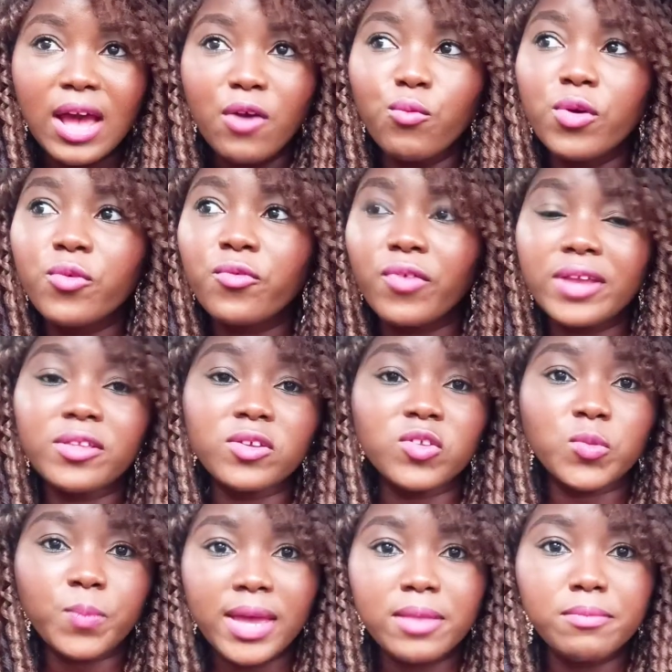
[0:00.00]
will rather
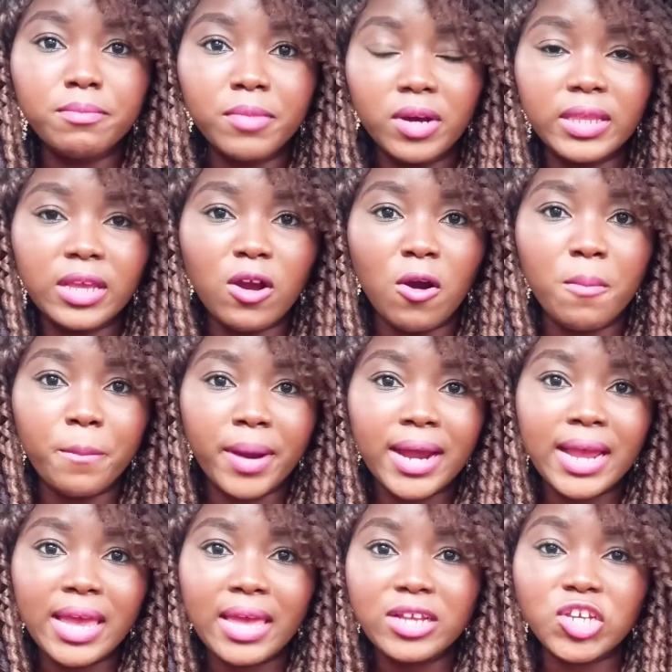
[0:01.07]
spend money on
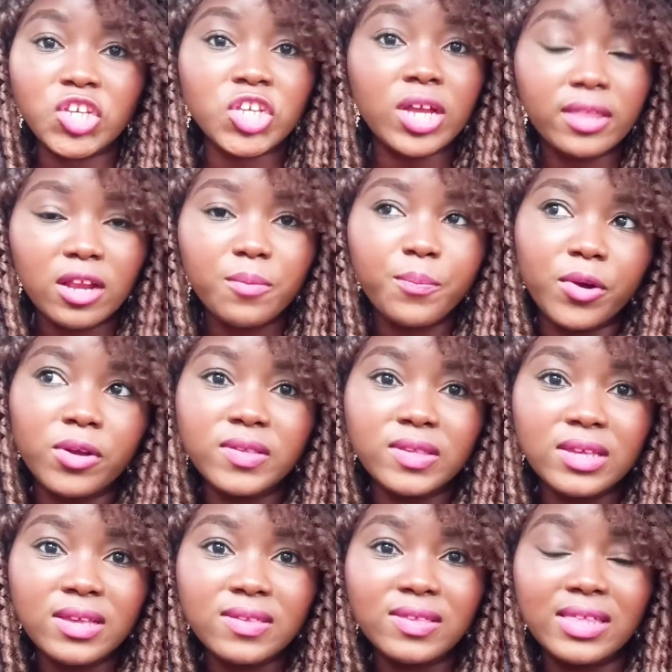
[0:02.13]
buying Chanel
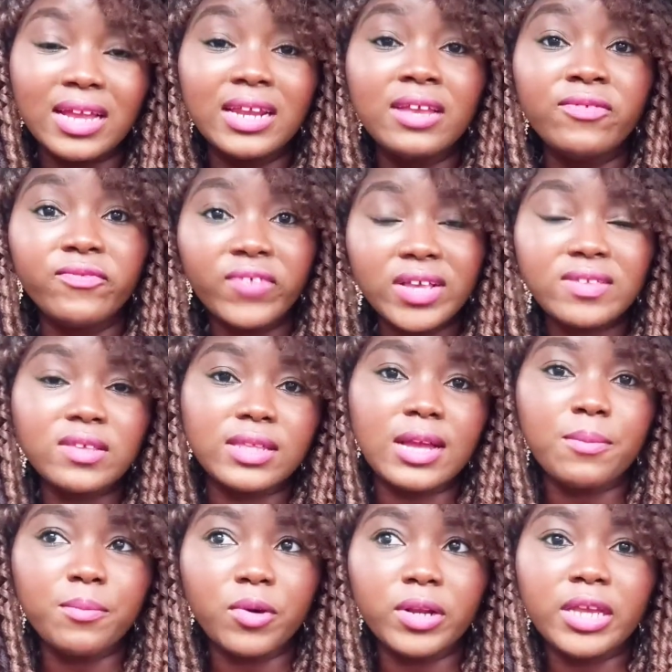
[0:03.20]
purses than investing
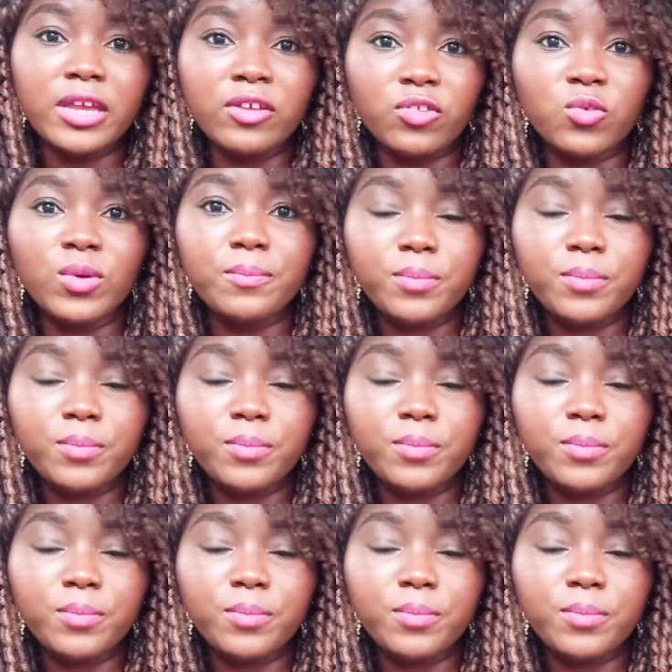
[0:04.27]
that money into a